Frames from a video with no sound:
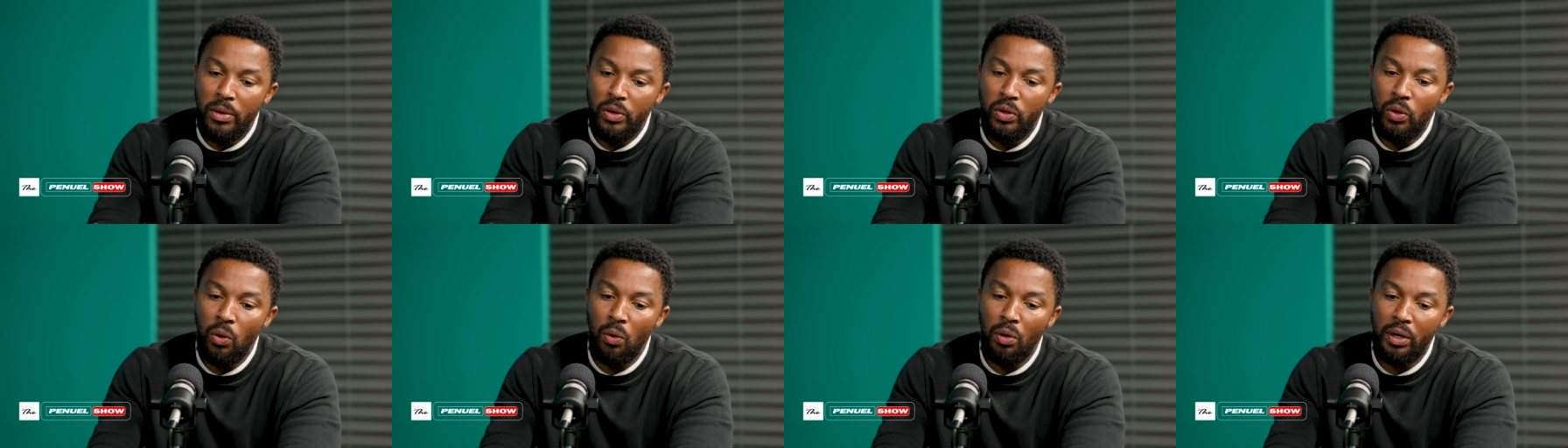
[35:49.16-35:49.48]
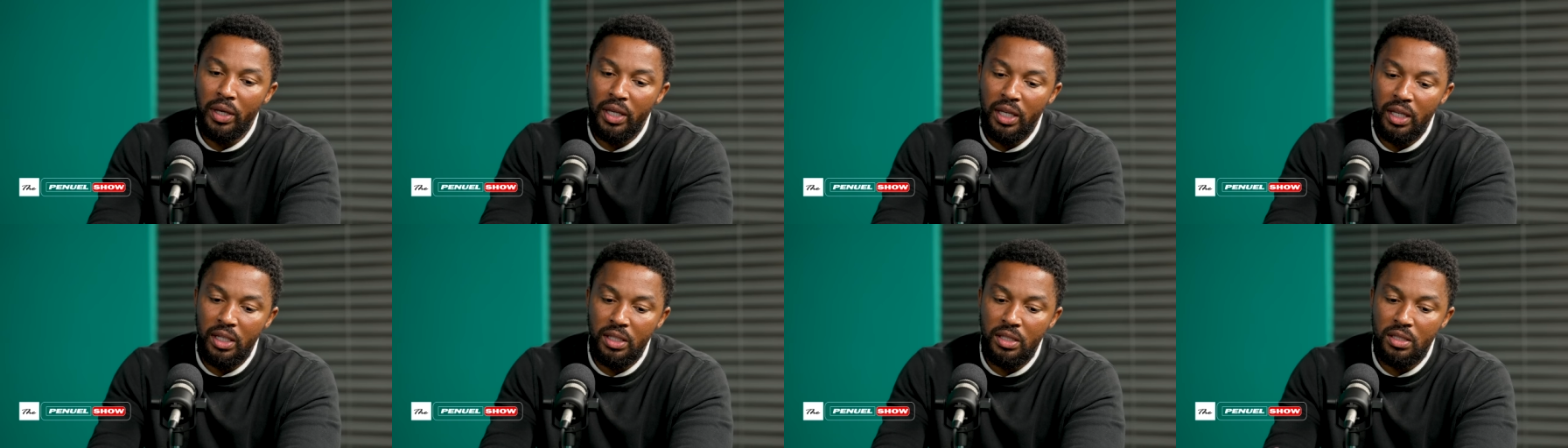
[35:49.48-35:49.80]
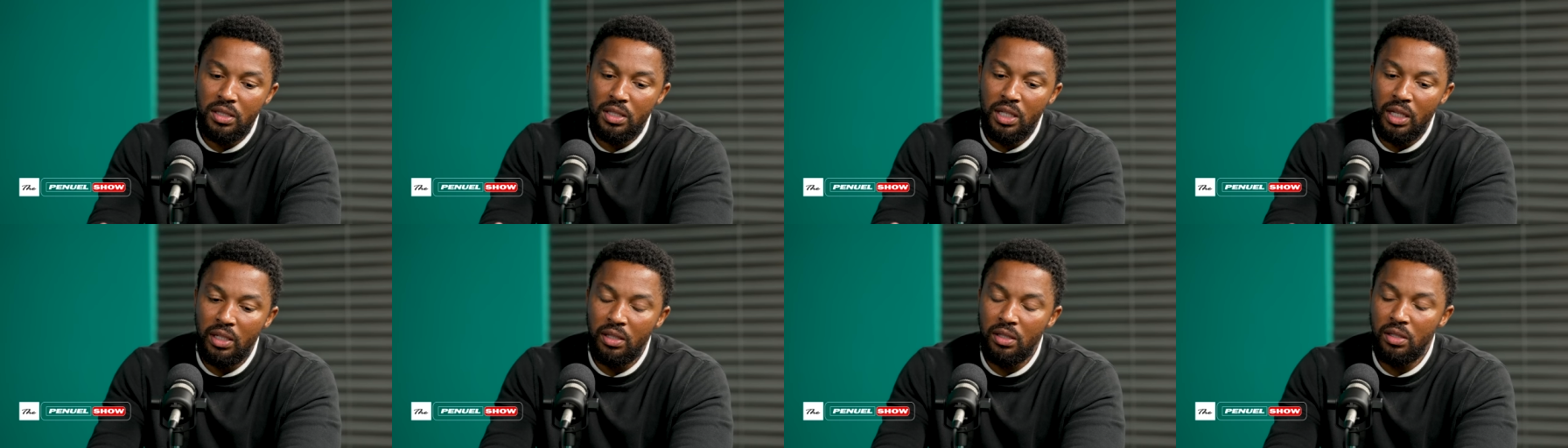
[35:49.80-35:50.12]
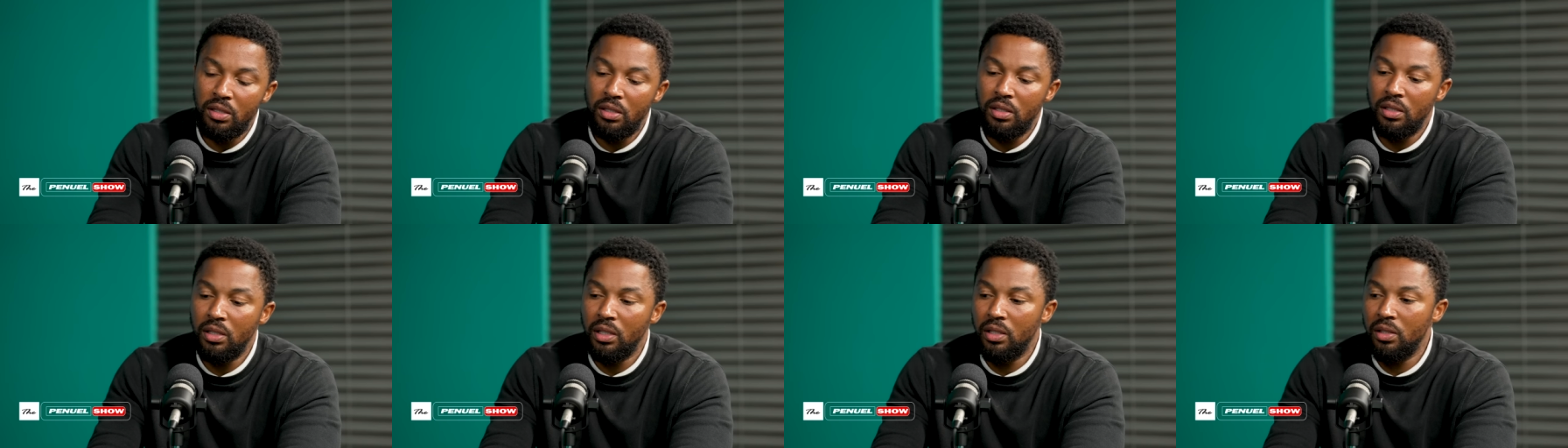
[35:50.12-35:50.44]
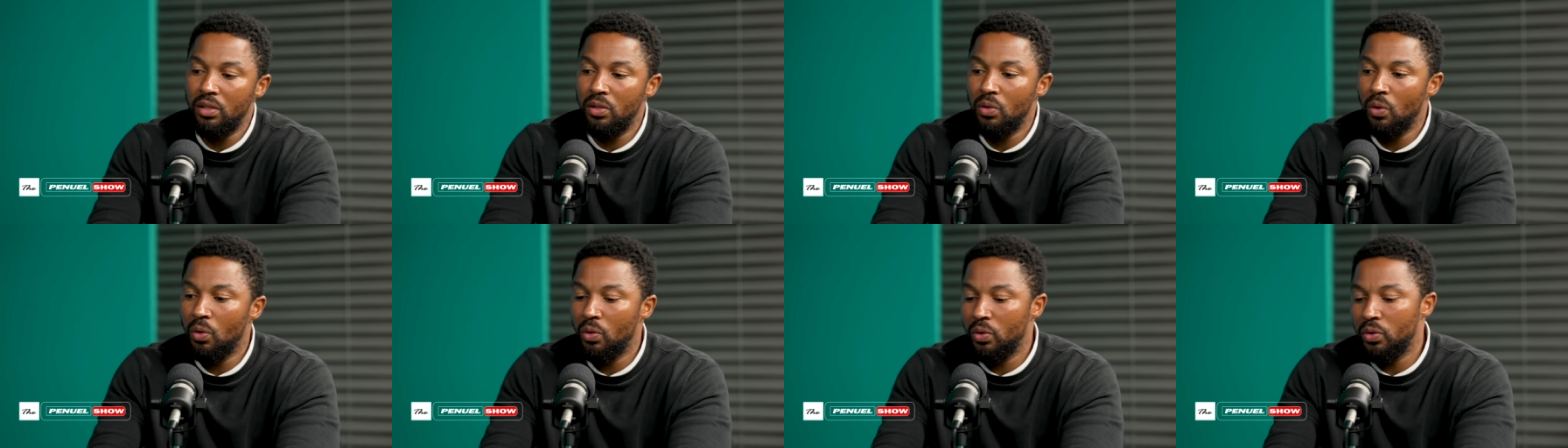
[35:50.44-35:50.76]
your kids and
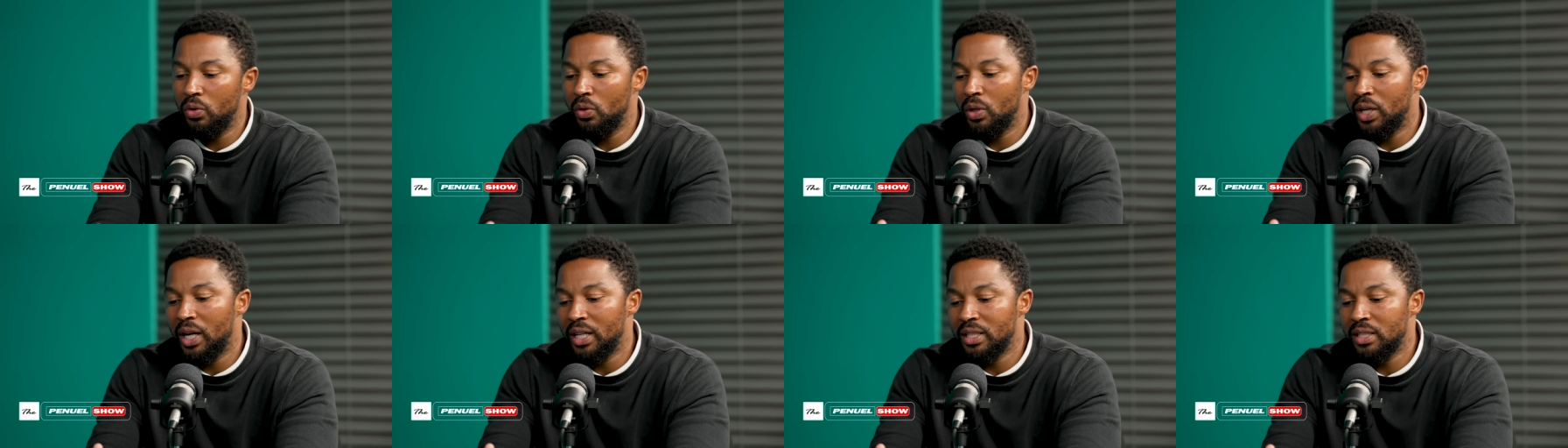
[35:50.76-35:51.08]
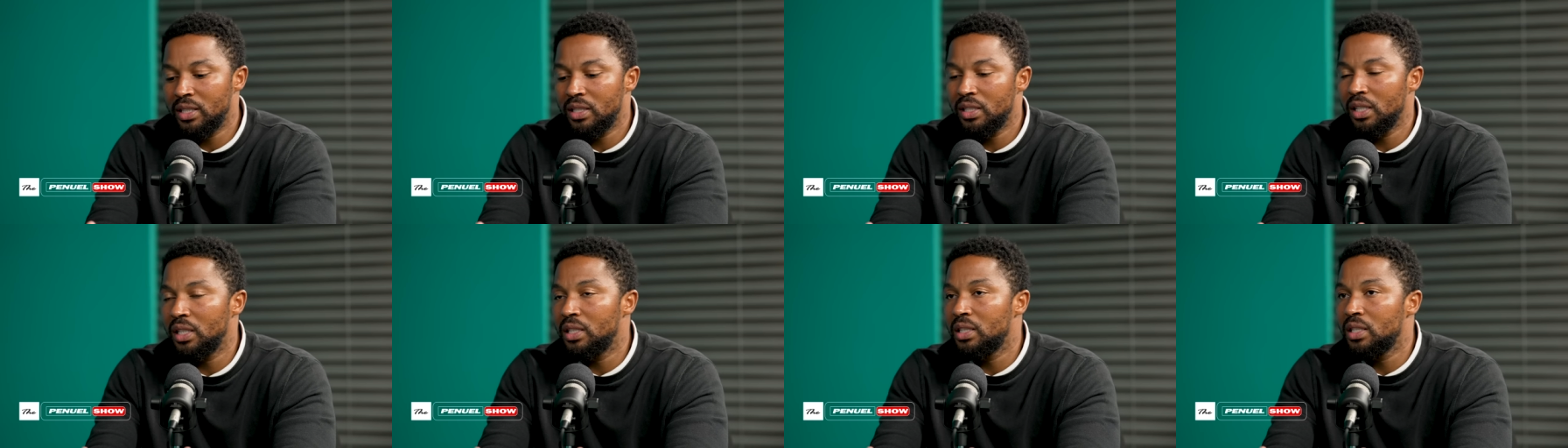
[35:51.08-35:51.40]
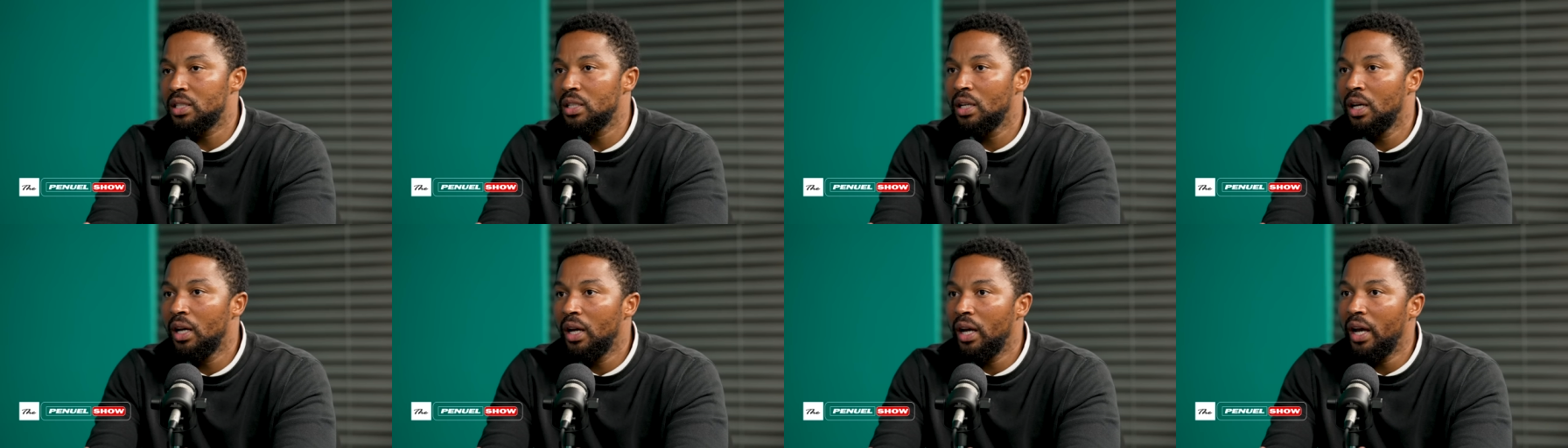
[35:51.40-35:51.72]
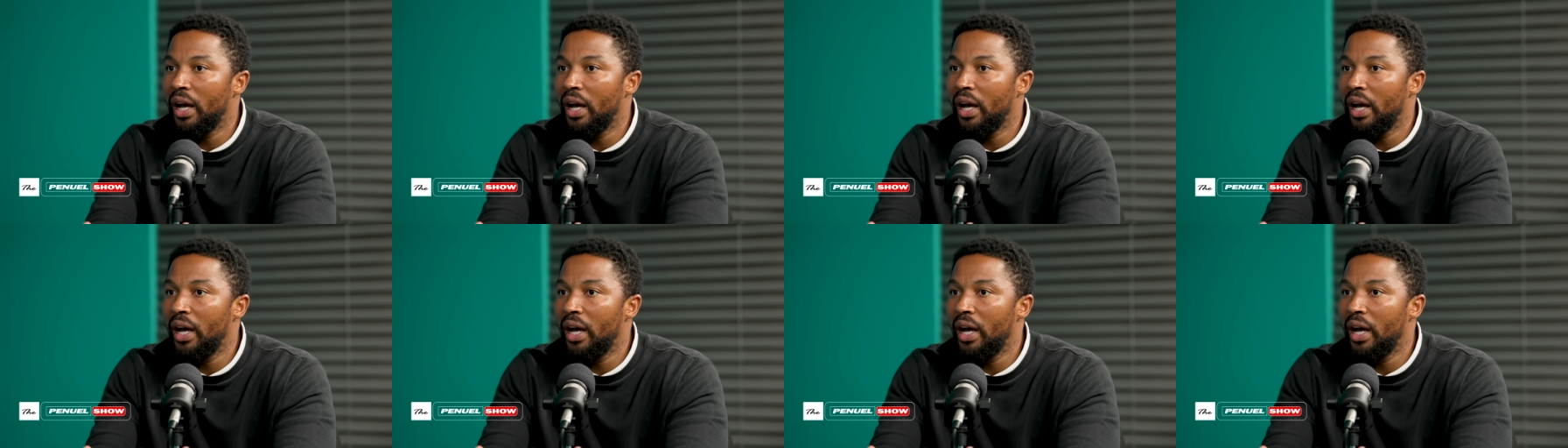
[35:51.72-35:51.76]
you guys sit